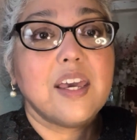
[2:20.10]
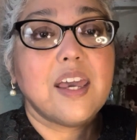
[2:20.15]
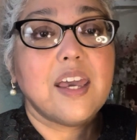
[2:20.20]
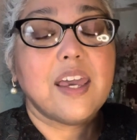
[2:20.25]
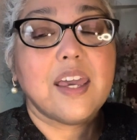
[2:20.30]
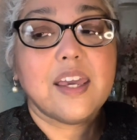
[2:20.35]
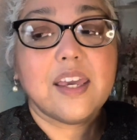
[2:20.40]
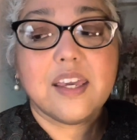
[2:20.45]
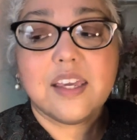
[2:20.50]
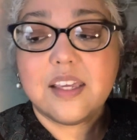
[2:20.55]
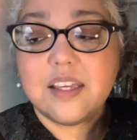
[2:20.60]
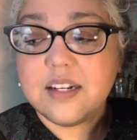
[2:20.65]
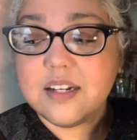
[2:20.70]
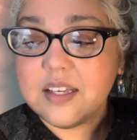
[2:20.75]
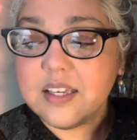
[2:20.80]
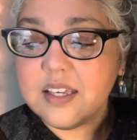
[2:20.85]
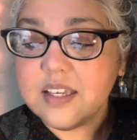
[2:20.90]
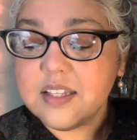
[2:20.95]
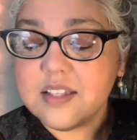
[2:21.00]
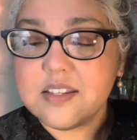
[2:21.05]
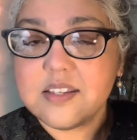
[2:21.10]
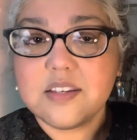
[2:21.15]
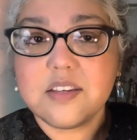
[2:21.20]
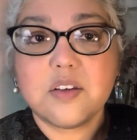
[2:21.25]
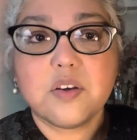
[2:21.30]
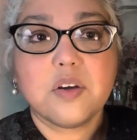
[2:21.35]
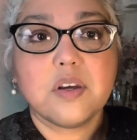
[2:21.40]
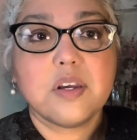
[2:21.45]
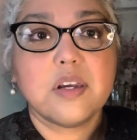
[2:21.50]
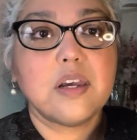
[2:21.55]
And it's,
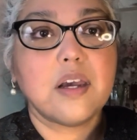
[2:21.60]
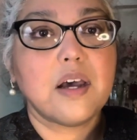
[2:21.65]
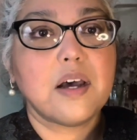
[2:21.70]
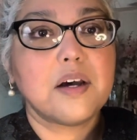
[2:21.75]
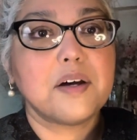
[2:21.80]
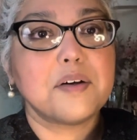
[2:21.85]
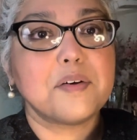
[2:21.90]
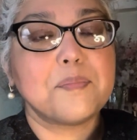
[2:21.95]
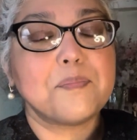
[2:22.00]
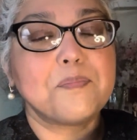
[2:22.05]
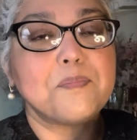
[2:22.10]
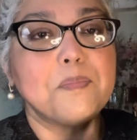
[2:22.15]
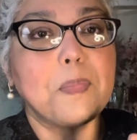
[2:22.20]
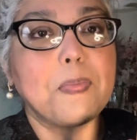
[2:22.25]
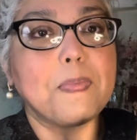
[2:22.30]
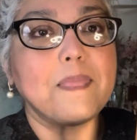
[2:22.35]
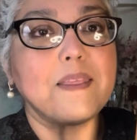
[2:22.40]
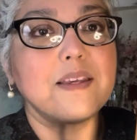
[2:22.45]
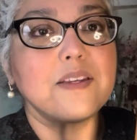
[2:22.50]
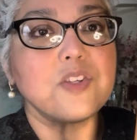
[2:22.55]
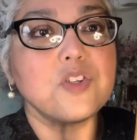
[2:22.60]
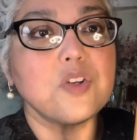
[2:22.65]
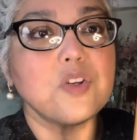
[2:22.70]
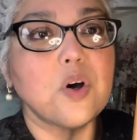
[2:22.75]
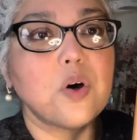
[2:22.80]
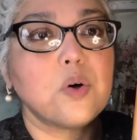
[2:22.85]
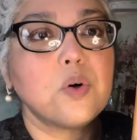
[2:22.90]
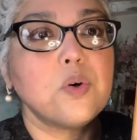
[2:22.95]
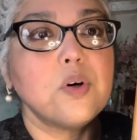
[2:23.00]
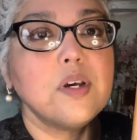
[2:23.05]
um,
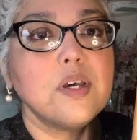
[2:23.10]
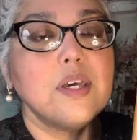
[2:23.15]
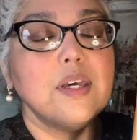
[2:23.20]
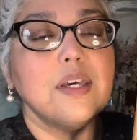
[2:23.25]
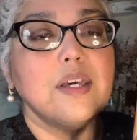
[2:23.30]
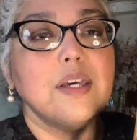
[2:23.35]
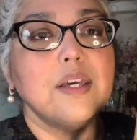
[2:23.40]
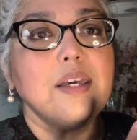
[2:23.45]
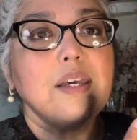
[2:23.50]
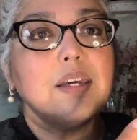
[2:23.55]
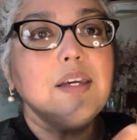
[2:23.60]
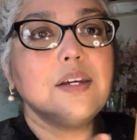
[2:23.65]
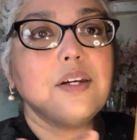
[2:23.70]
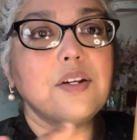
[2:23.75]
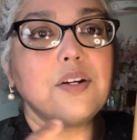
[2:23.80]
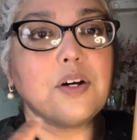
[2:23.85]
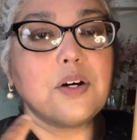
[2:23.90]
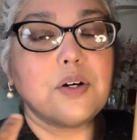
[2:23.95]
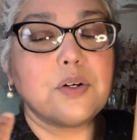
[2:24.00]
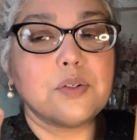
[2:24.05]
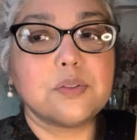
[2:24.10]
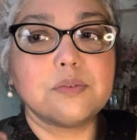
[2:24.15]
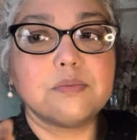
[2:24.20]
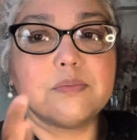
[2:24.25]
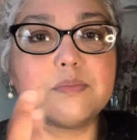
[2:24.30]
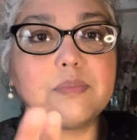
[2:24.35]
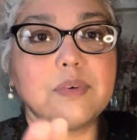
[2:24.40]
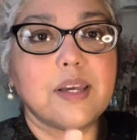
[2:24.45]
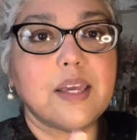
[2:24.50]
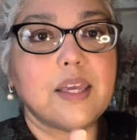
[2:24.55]
so, you know,
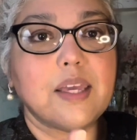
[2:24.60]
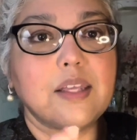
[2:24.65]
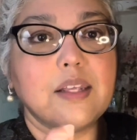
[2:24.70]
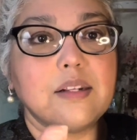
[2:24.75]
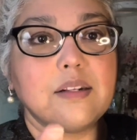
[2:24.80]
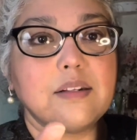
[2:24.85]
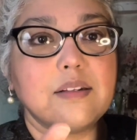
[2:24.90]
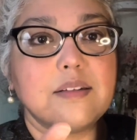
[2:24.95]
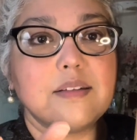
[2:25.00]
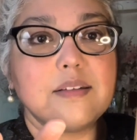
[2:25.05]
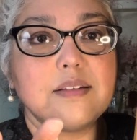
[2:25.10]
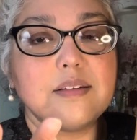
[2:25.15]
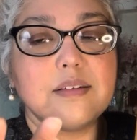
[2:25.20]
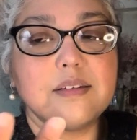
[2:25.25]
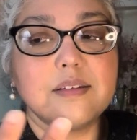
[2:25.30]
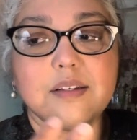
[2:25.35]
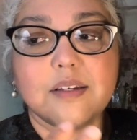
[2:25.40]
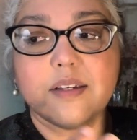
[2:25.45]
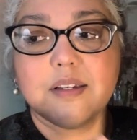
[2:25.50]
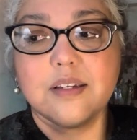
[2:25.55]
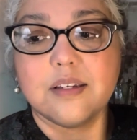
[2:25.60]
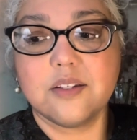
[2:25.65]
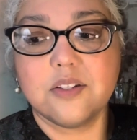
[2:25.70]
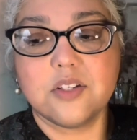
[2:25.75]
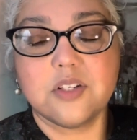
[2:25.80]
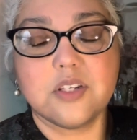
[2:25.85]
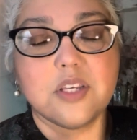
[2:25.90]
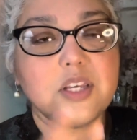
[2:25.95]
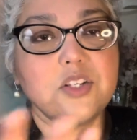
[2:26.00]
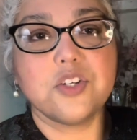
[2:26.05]
and
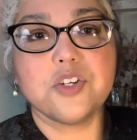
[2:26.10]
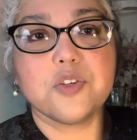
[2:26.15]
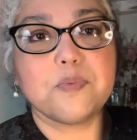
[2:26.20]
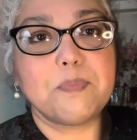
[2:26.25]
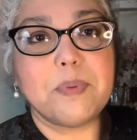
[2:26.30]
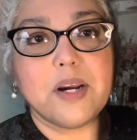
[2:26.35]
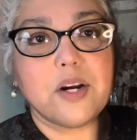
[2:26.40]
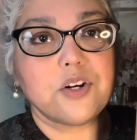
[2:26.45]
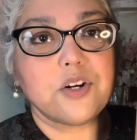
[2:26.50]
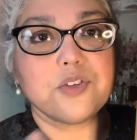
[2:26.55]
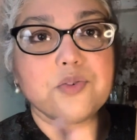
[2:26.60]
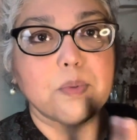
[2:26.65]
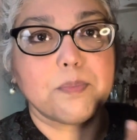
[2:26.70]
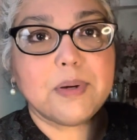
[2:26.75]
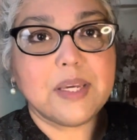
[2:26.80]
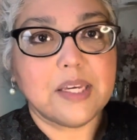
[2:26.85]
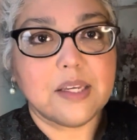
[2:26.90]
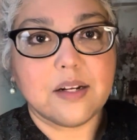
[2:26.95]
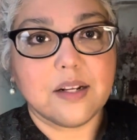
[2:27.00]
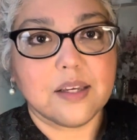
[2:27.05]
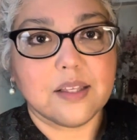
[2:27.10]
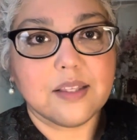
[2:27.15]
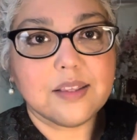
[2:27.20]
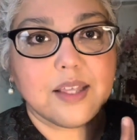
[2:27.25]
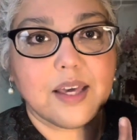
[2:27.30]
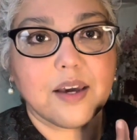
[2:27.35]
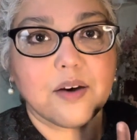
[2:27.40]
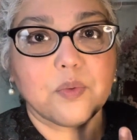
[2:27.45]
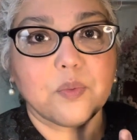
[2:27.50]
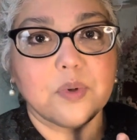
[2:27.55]
it just bears repeating
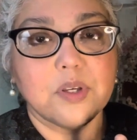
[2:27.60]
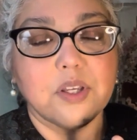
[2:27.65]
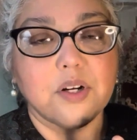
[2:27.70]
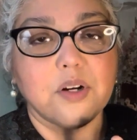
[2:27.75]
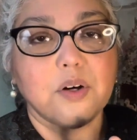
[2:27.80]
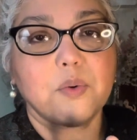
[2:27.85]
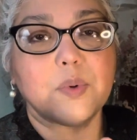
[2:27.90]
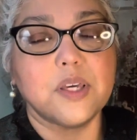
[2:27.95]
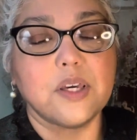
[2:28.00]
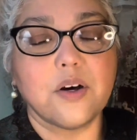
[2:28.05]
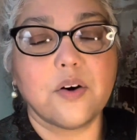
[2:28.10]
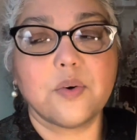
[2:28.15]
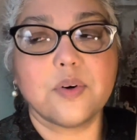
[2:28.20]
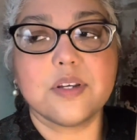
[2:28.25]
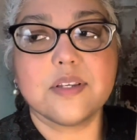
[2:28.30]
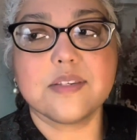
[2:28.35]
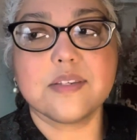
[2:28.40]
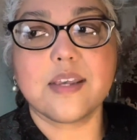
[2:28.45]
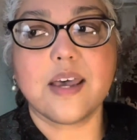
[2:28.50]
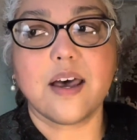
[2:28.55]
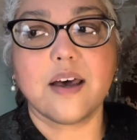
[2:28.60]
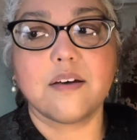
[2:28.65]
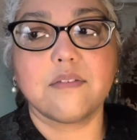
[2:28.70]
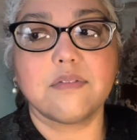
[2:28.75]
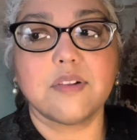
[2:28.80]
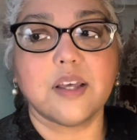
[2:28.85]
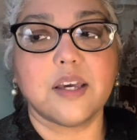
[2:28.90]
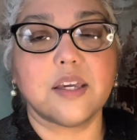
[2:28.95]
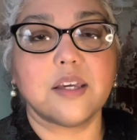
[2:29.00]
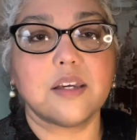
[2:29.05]
that, you know, we always have
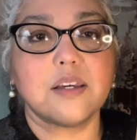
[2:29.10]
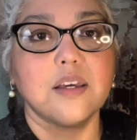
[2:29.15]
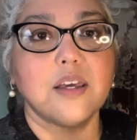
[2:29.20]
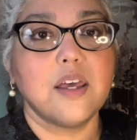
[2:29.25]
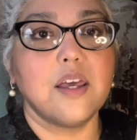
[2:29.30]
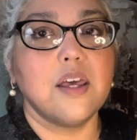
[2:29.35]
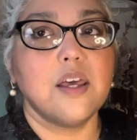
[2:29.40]
like